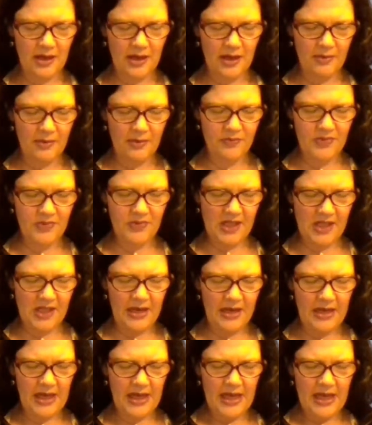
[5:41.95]
slot.
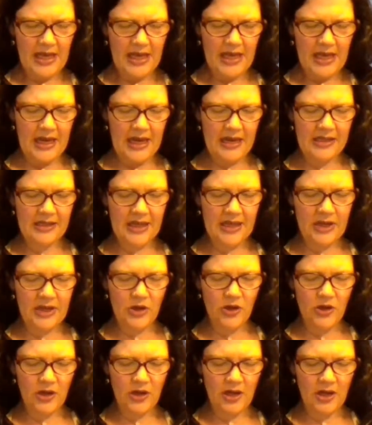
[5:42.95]
It is a
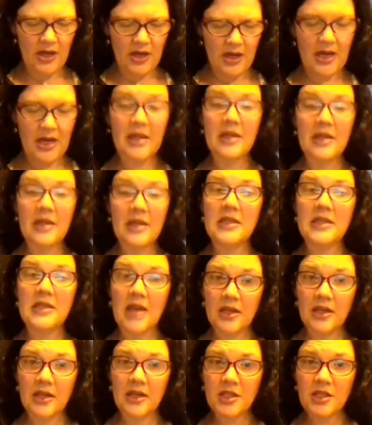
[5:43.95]
good
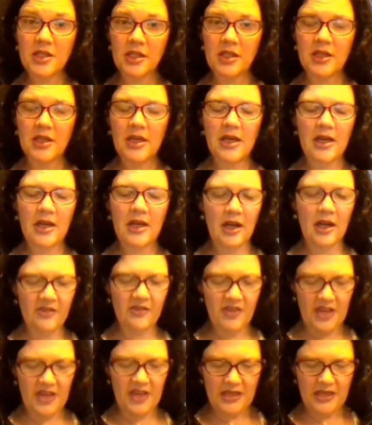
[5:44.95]
conductor of
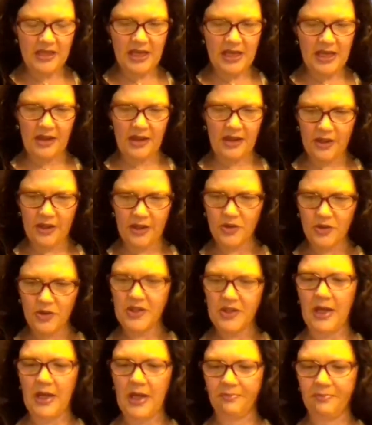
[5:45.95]
heat and
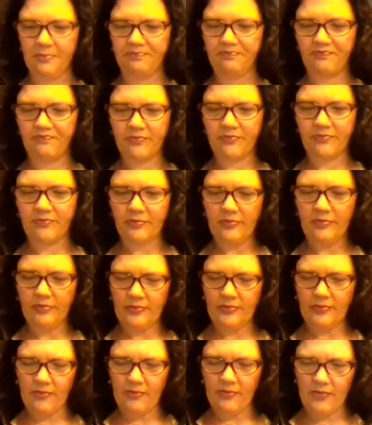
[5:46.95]
electricity.
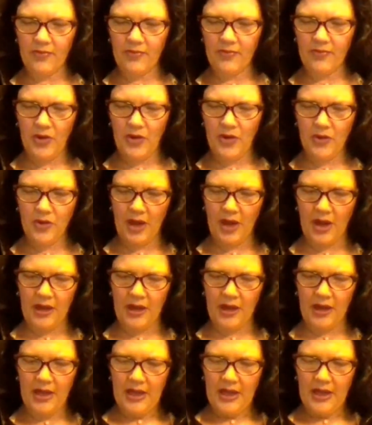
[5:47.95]
Okay.
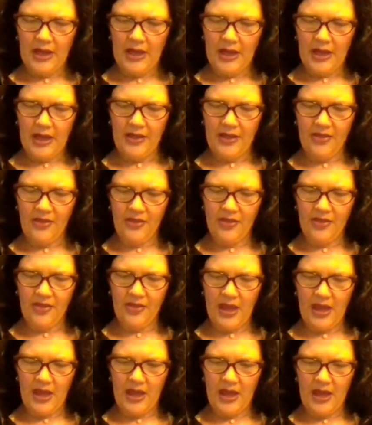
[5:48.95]
And
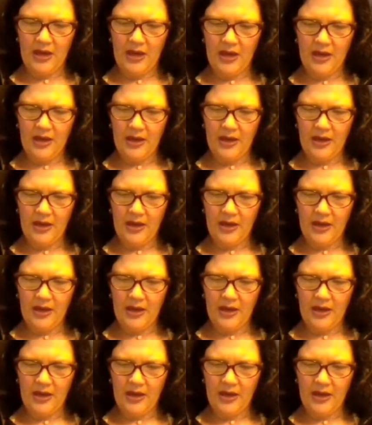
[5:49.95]
then